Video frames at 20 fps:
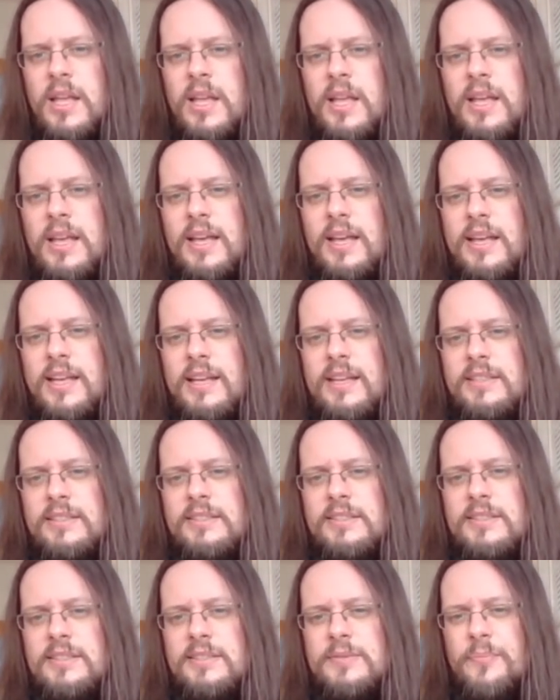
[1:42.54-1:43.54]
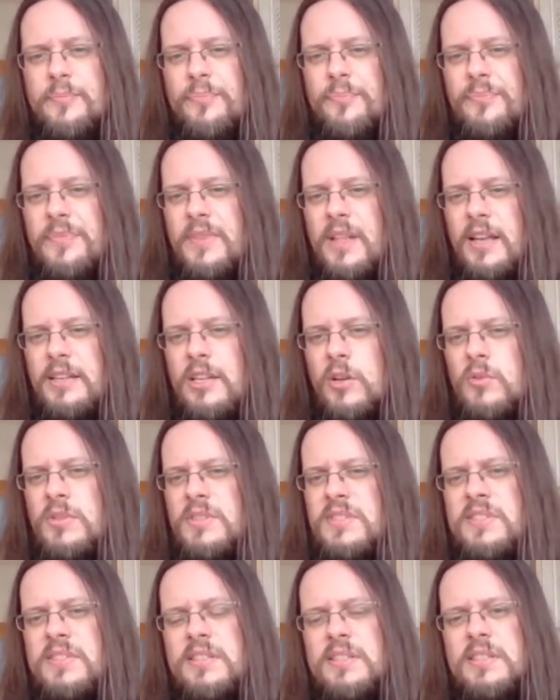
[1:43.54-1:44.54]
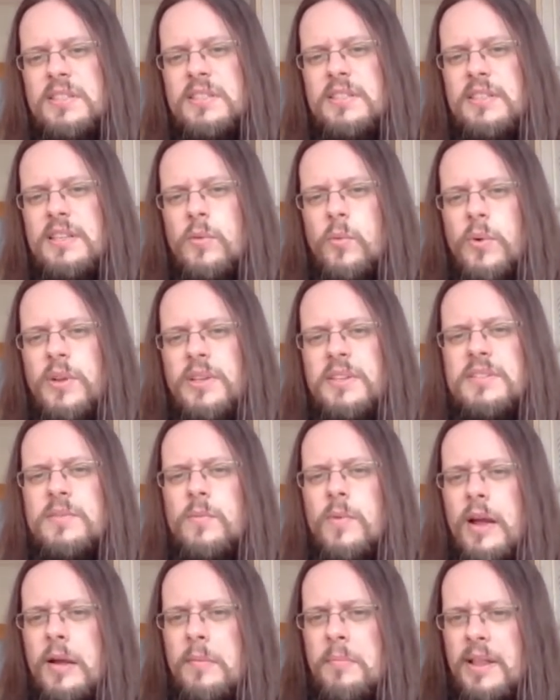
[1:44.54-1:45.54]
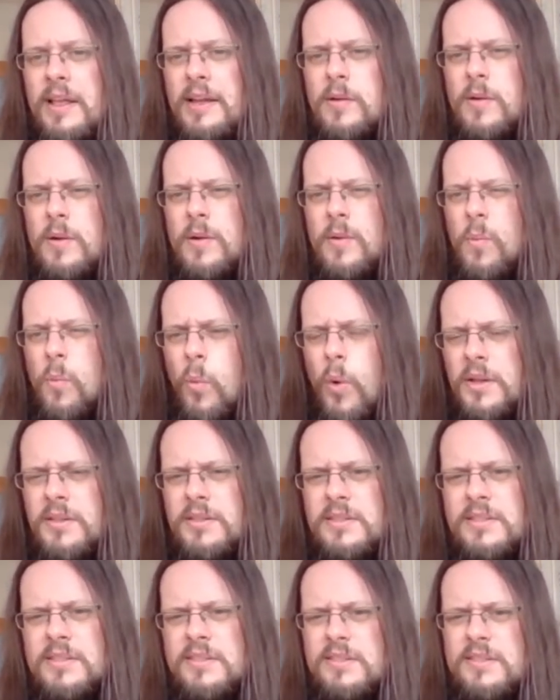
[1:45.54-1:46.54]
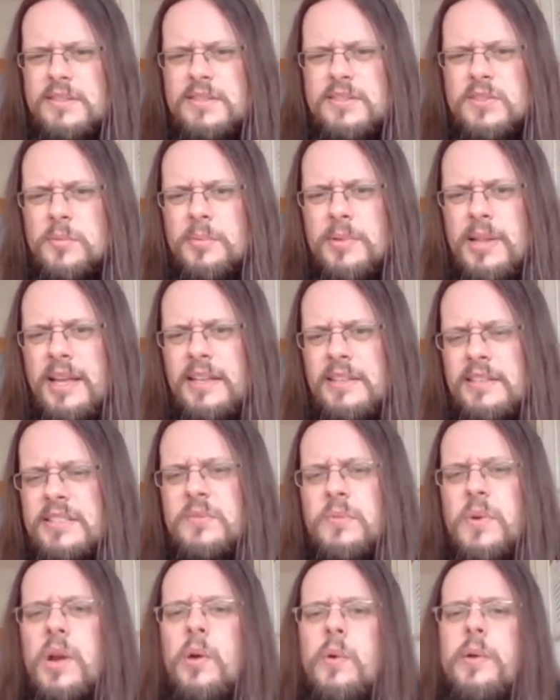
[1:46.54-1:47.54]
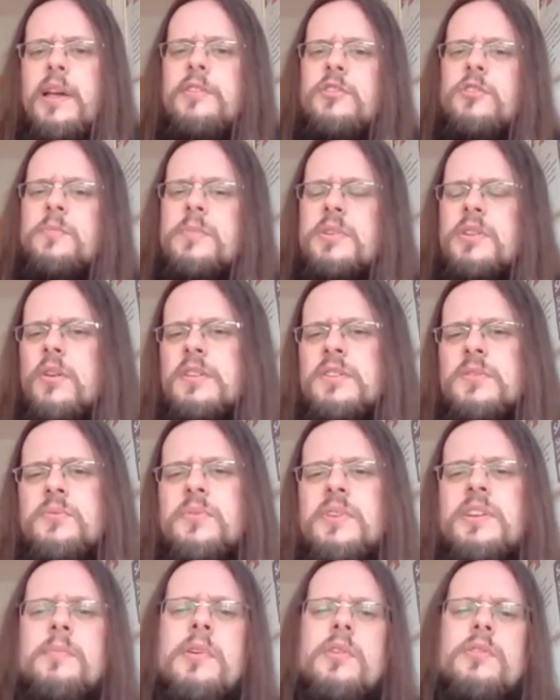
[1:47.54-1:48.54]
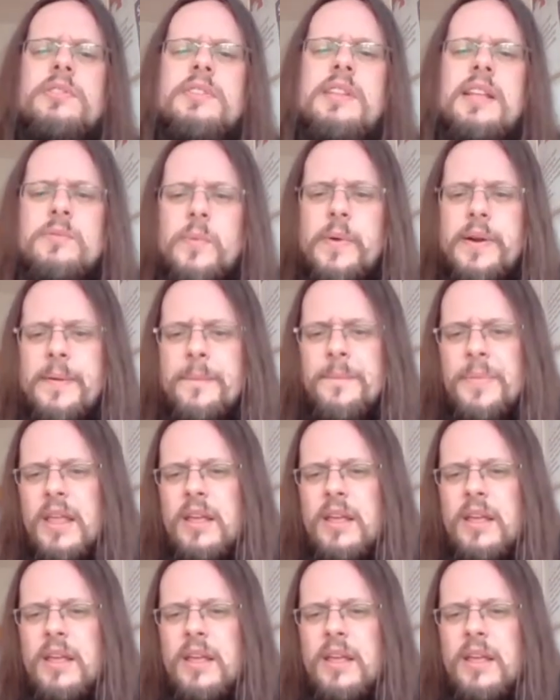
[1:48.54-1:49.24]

And I don't see a reason why black wants to play this variation, because think about it that way.